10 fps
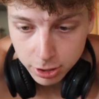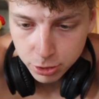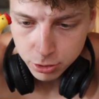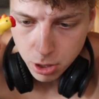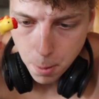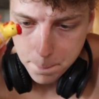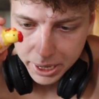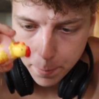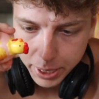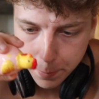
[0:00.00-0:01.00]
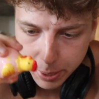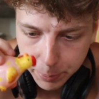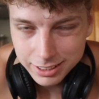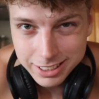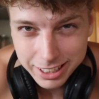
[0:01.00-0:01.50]
Little,
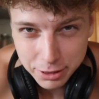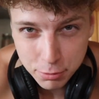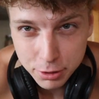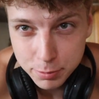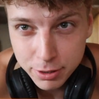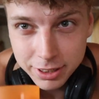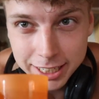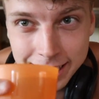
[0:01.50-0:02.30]
this is like the worst part of the